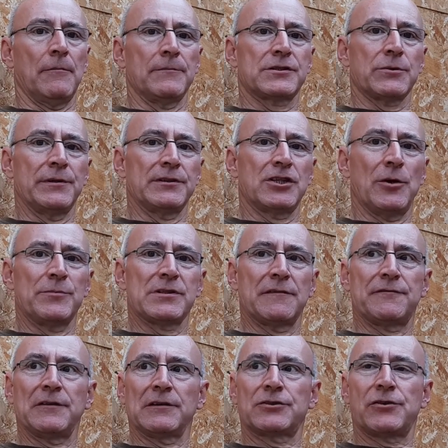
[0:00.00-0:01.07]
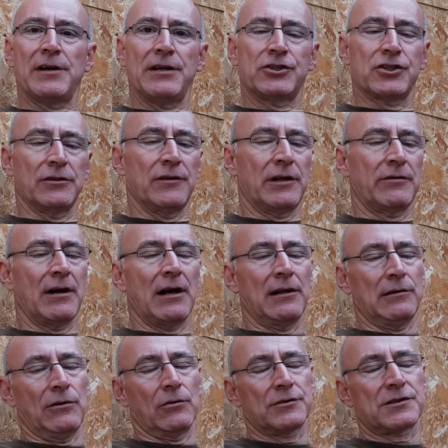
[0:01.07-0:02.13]
So in terms of filtration, there are
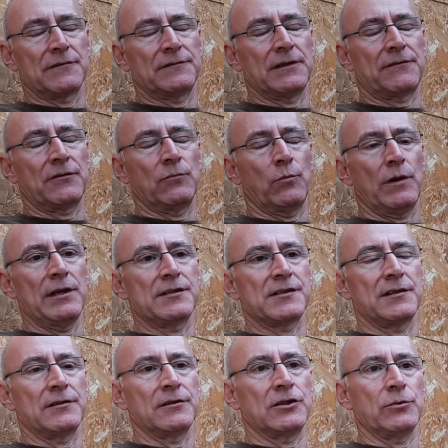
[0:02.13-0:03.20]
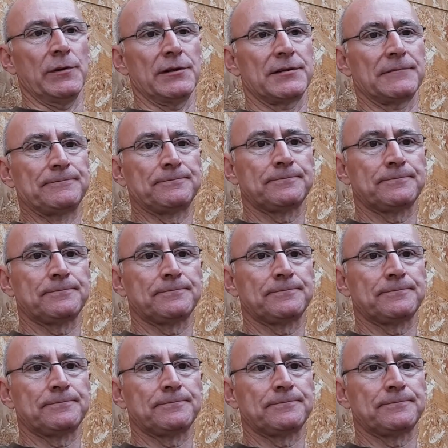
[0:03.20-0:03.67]
lots of different ways you can do it.